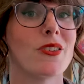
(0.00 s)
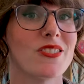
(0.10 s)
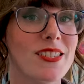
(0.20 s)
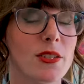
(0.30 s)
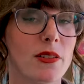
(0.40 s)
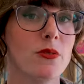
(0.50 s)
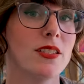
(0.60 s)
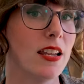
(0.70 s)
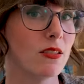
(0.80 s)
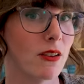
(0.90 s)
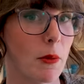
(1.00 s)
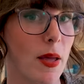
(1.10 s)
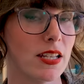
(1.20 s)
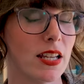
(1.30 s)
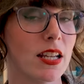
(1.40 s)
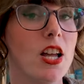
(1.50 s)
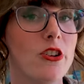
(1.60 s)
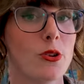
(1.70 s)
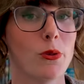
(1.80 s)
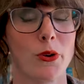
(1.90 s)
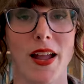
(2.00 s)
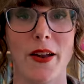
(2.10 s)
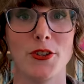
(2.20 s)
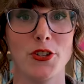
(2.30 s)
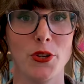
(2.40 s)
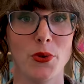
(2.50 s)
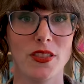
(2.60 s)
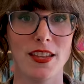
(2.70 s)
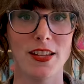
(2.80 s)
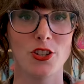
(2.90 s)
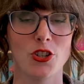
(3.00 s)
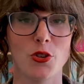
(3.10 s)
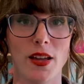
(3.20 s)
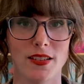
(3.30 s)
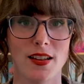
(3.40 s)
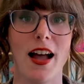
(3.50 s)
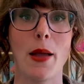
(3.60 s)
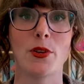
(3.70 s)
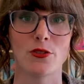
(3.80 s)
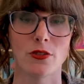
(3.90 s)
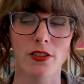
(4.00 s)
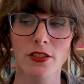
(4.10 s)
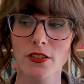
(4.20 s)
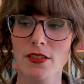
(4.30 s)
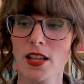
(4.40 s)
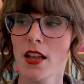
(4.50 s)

she's the one who Daniel recommended to learn how to do the two at a time circulars.